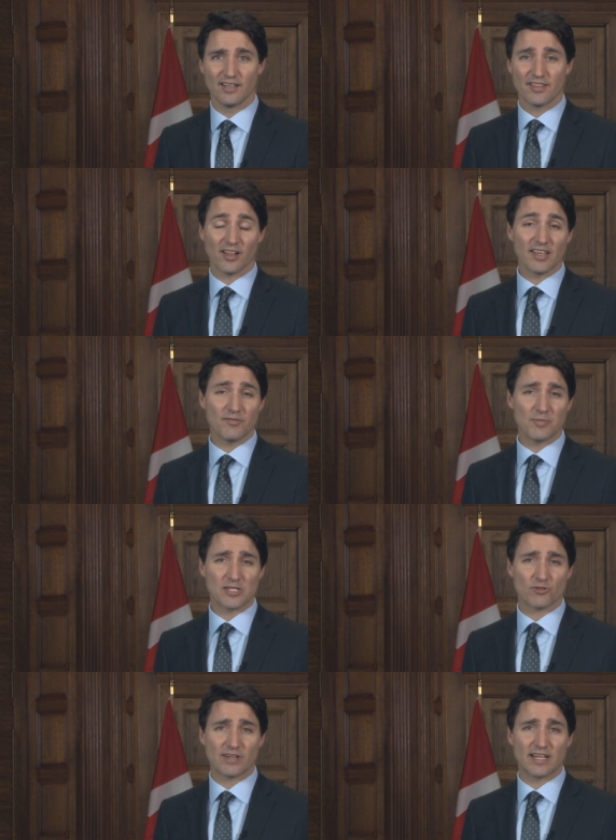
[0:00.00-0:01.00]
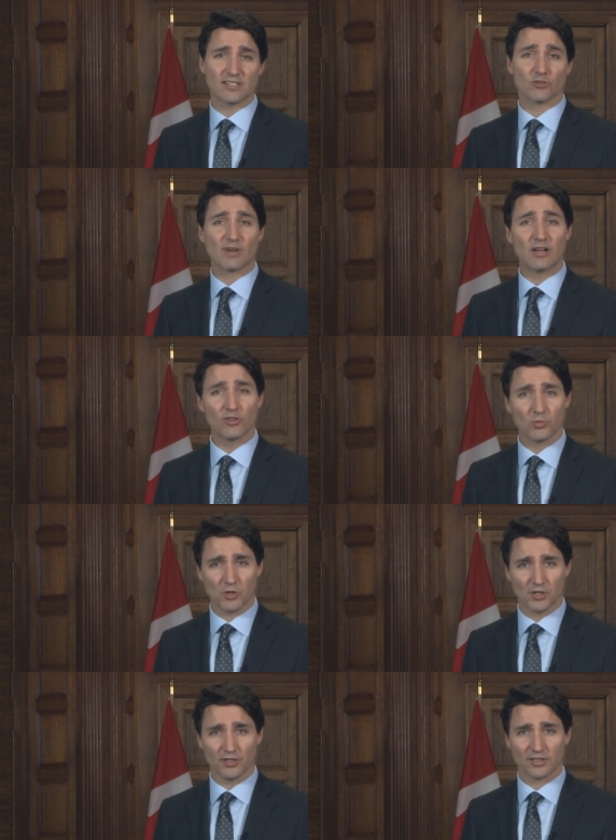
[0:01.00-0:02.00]
There'll even be screenings around the
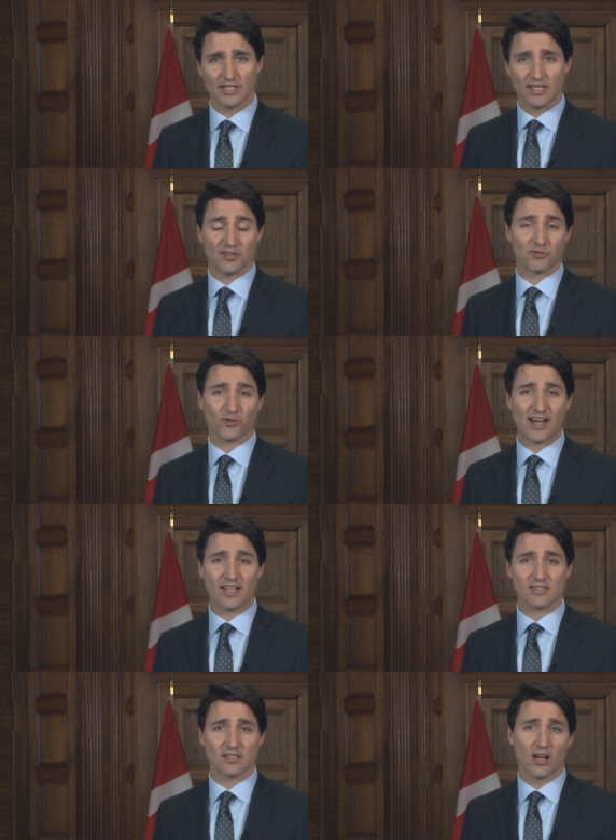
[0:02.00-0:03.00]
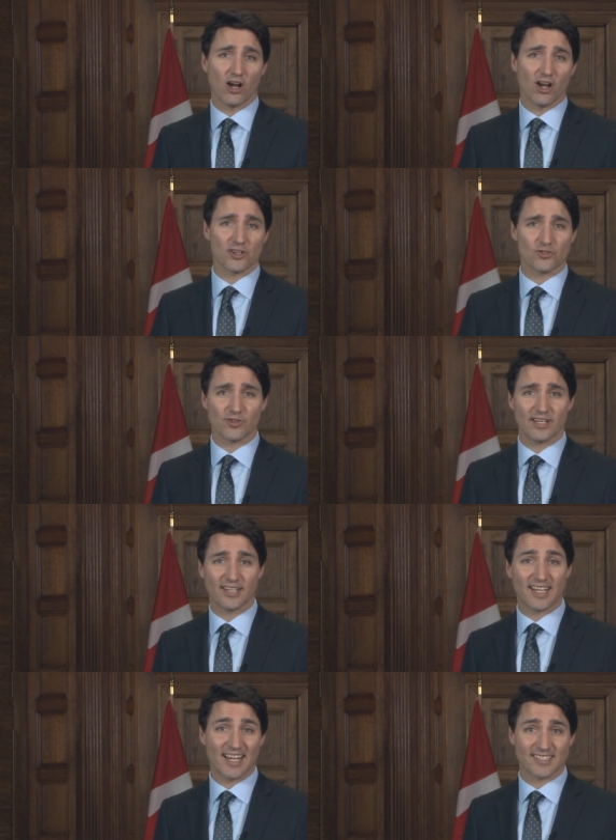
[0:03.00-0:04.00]
world, in France, Austria,
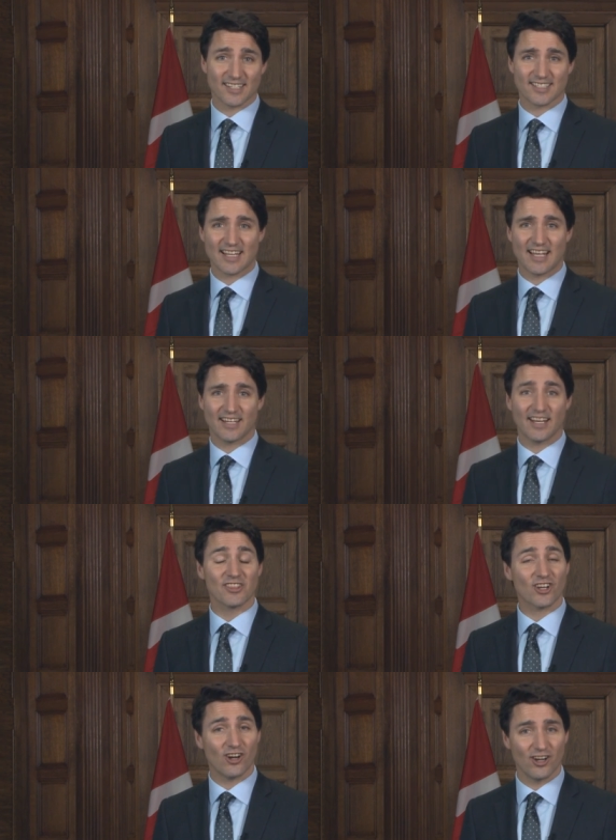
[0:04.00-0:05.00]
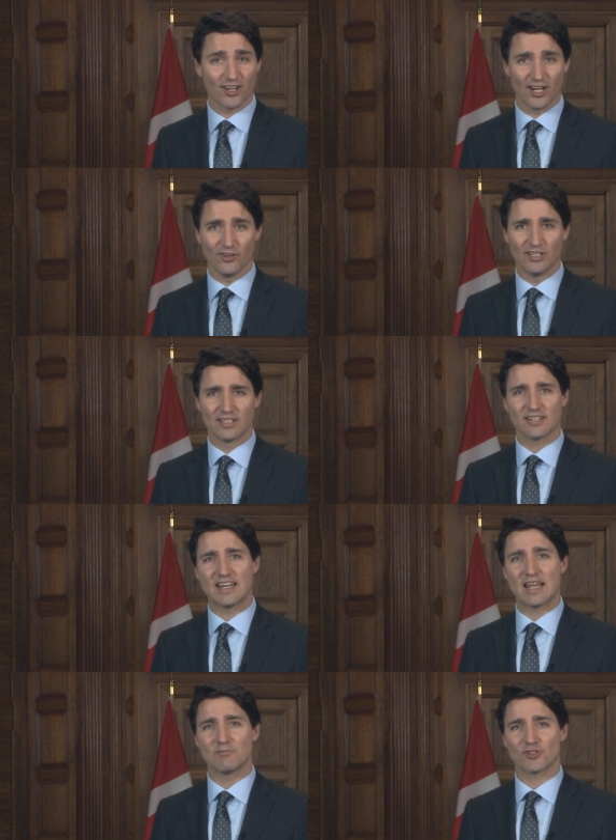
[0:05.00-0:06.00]
Kazakhstan, and the Congo, to
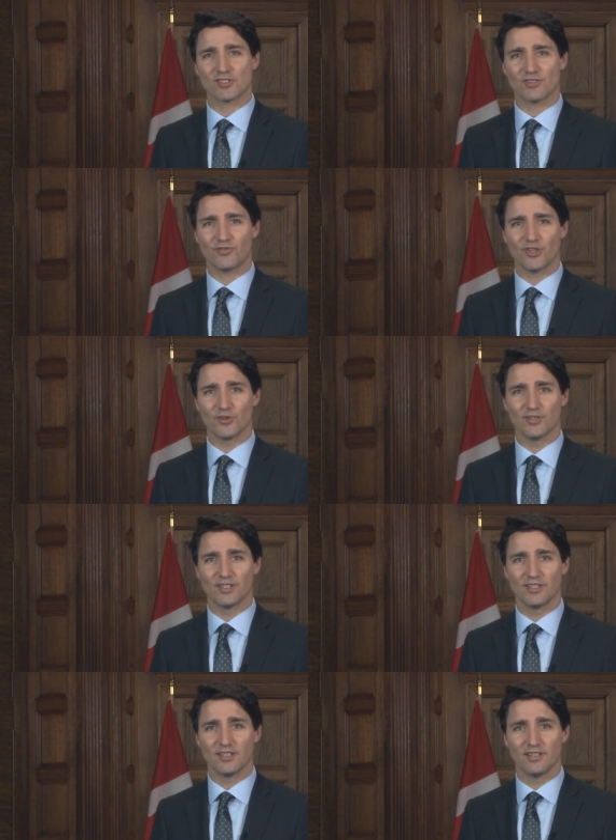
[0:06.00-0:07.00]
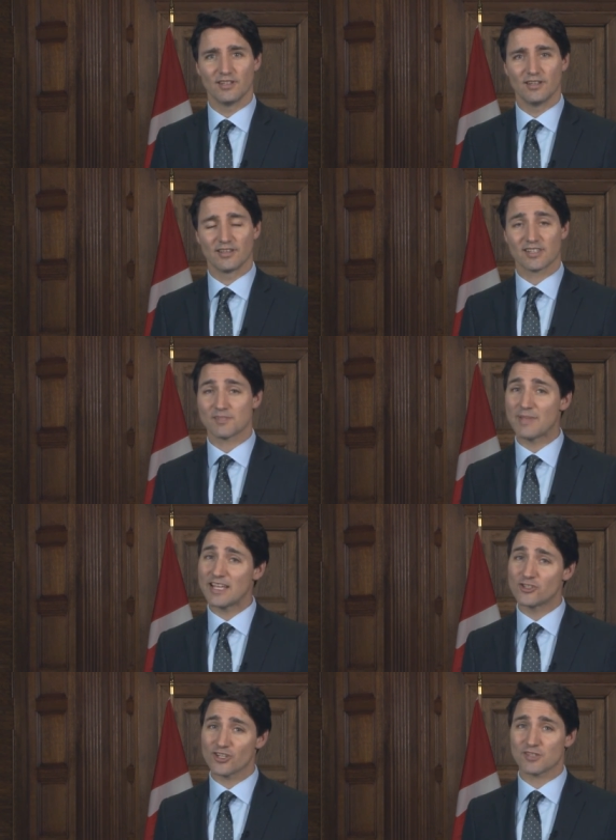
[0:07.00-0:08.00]
name just a few. This
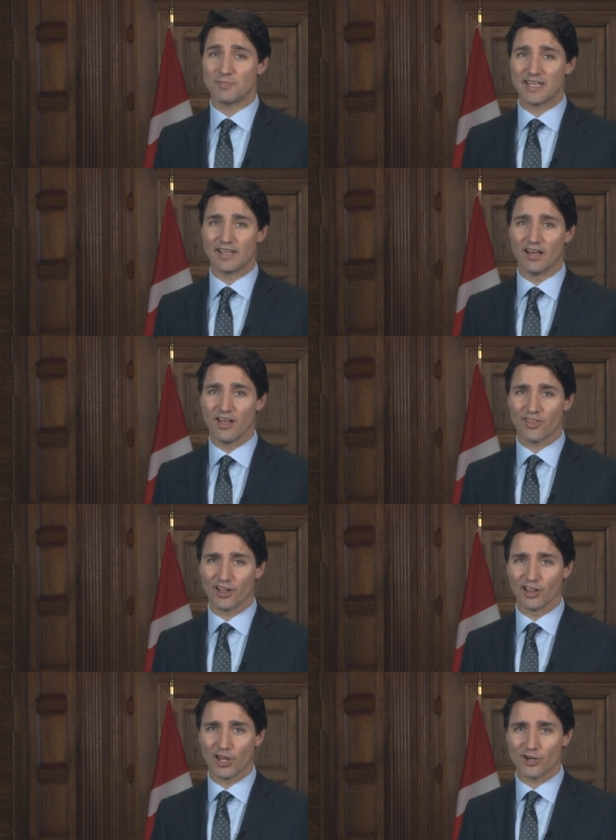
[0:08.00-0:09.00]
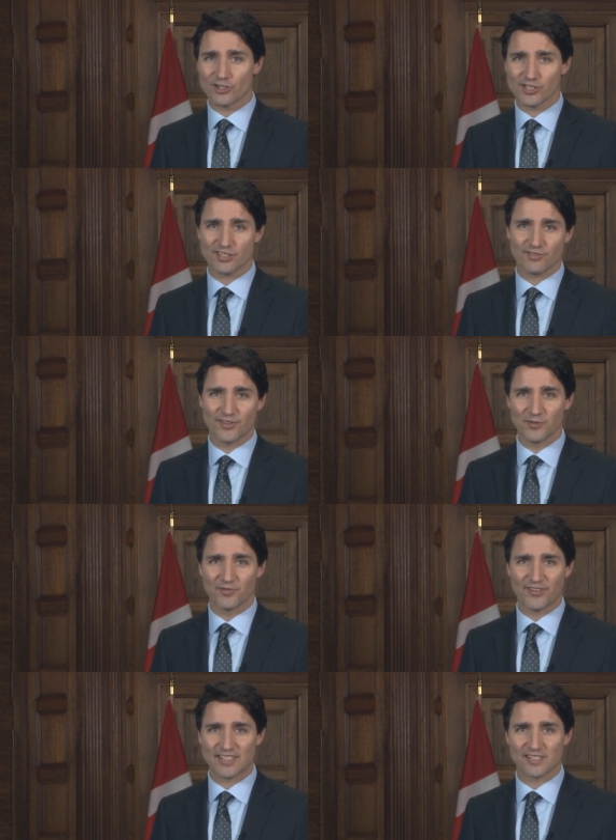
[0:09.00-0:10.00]
may just be the largest film
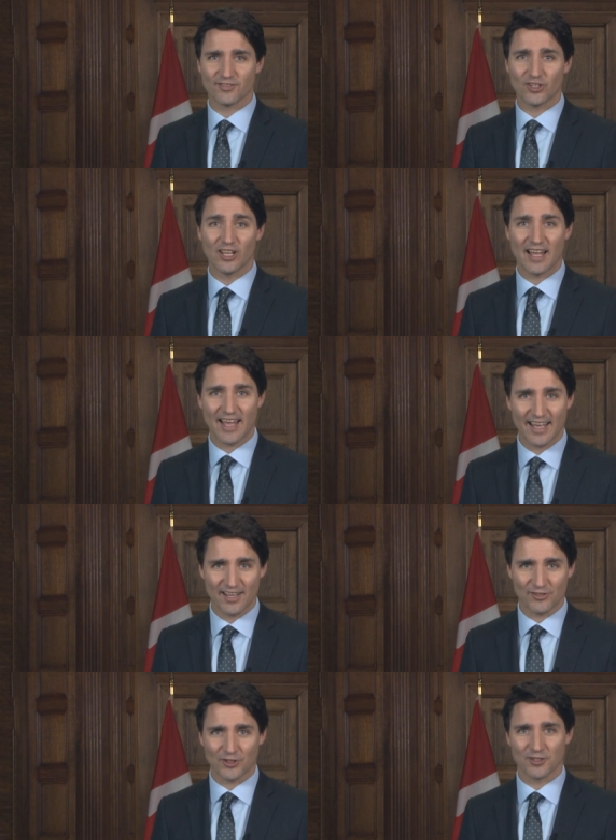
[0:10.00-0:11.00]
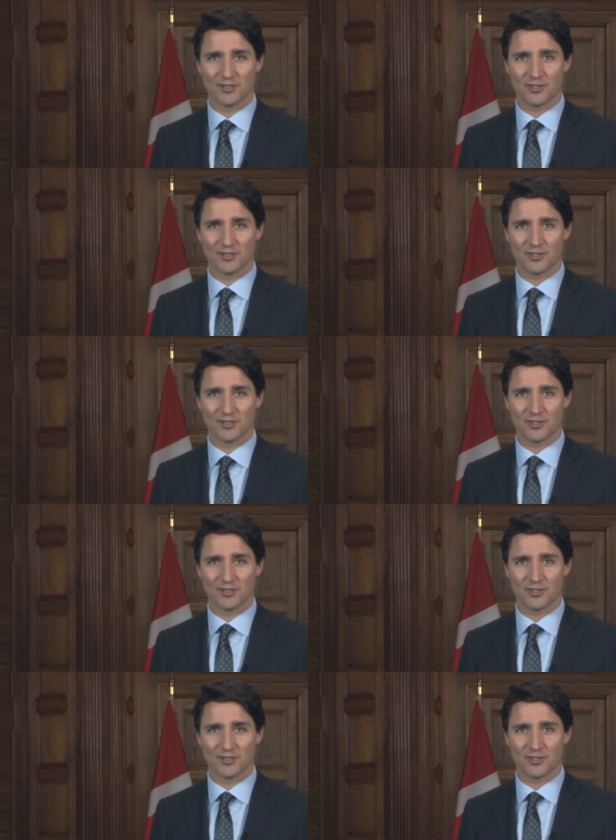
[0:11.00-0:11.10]
festival ever.